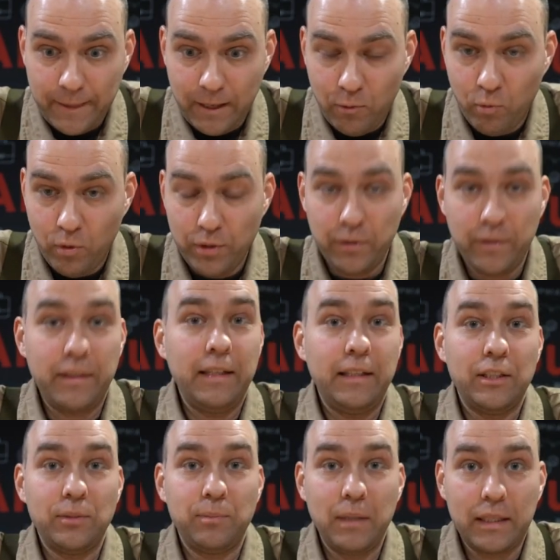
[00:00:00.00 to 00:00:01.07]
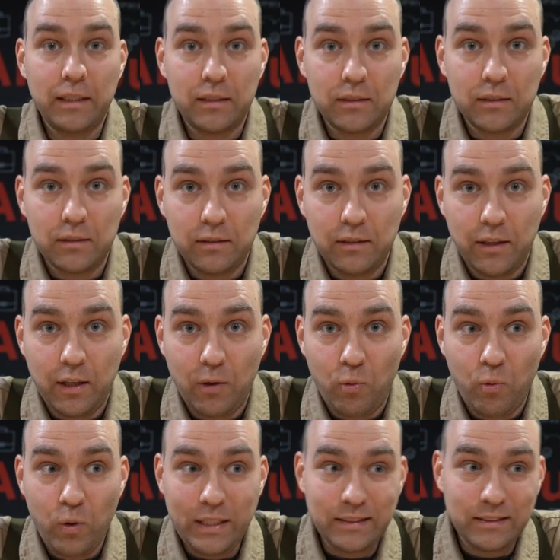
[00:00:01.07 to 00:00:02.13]
What do you think is better? The
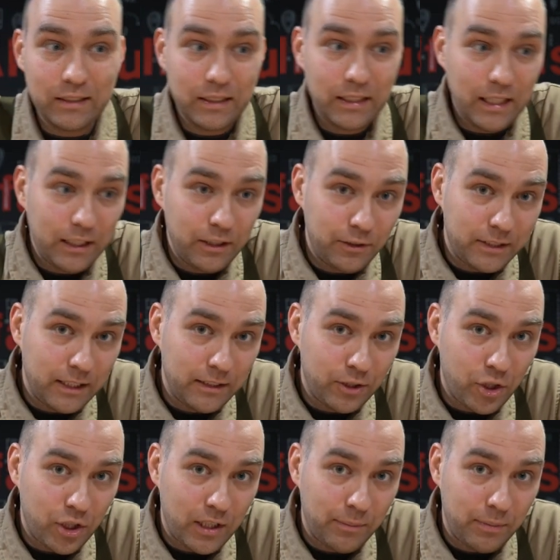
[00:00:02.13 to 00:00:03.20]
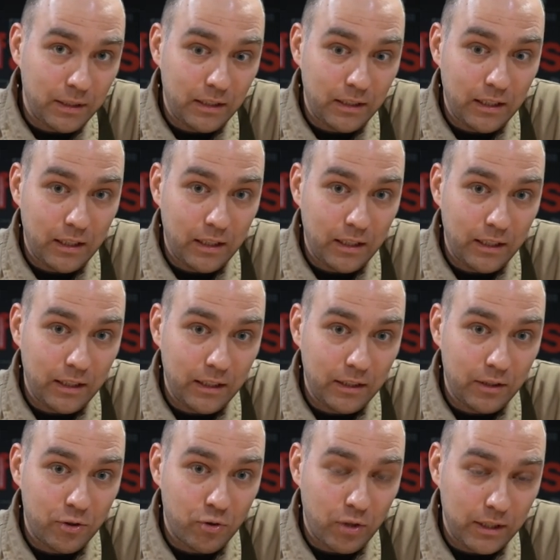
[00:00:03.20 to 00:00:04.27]
Western kind of censorship, and
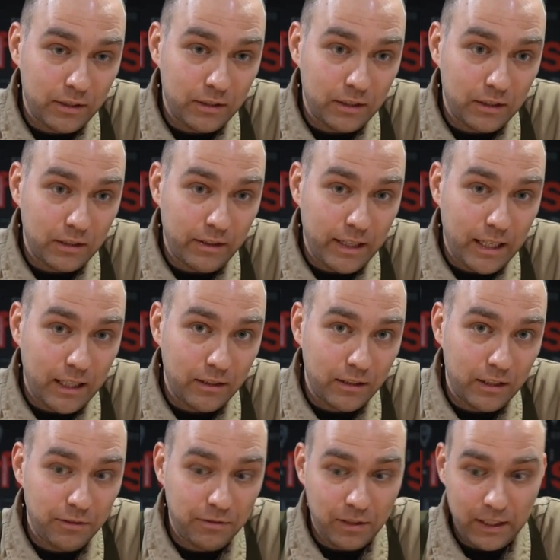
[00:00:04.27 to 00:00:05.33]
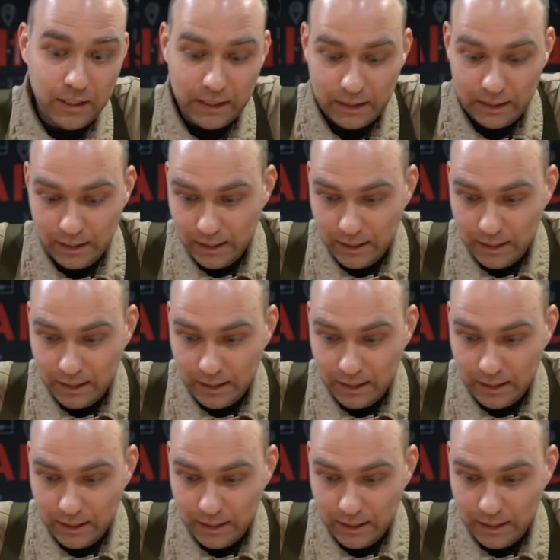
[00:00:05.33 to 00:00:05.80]
I trust it that if I